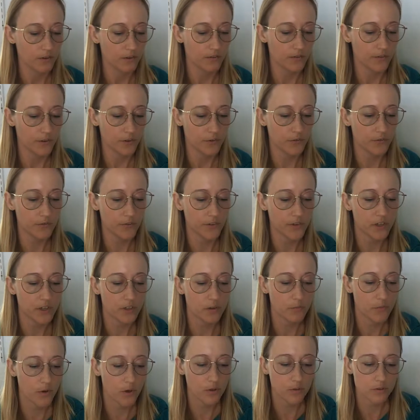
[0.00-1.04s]
feel free to
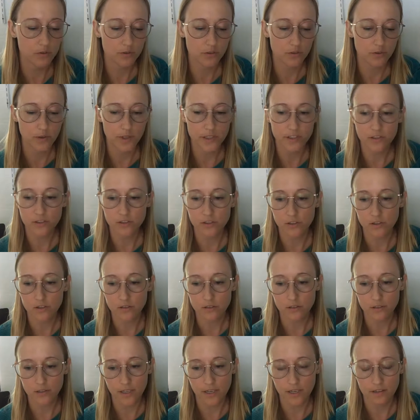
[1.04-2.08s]
post
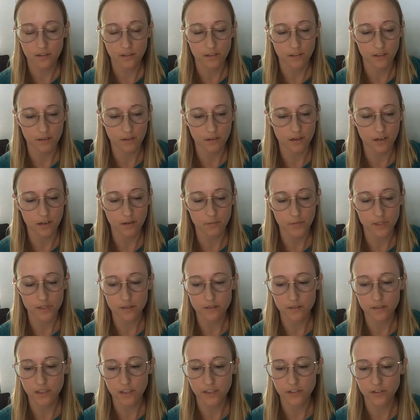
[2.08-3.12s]
questions down in the
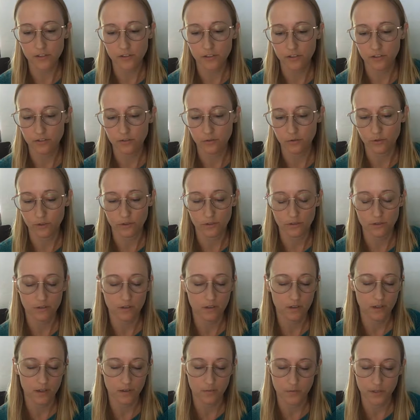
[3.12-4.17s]
comments section or
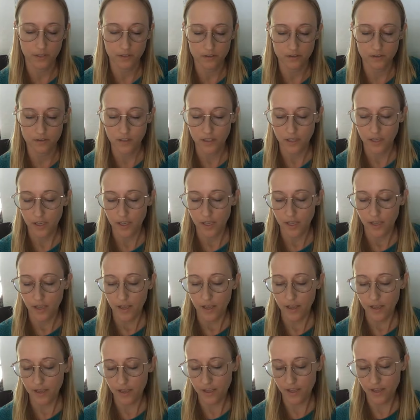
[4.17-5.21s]
comments,
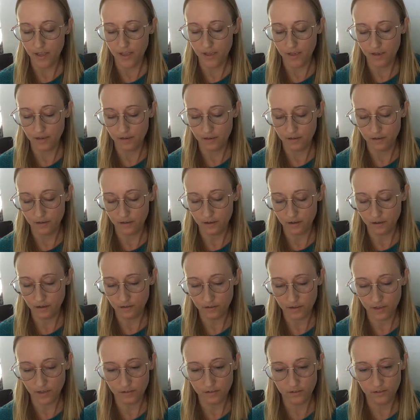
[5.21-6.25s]
and I'll
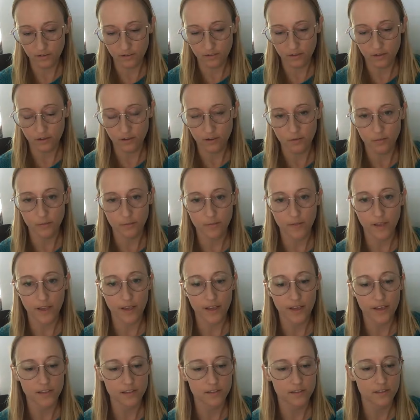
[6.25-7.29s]
get to them
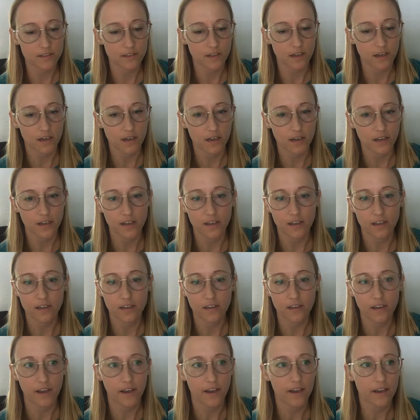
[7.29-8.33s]
as I
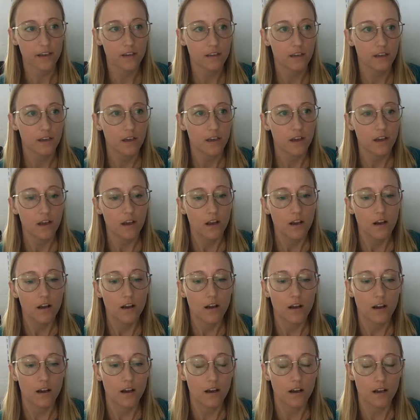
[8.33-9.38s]
can.
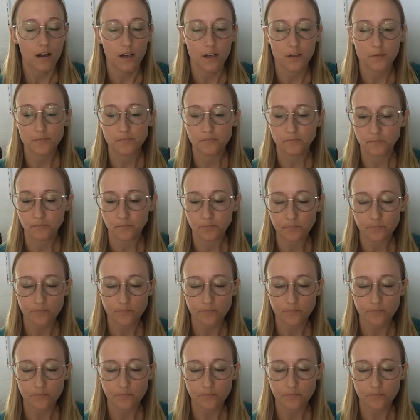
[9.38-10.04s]
But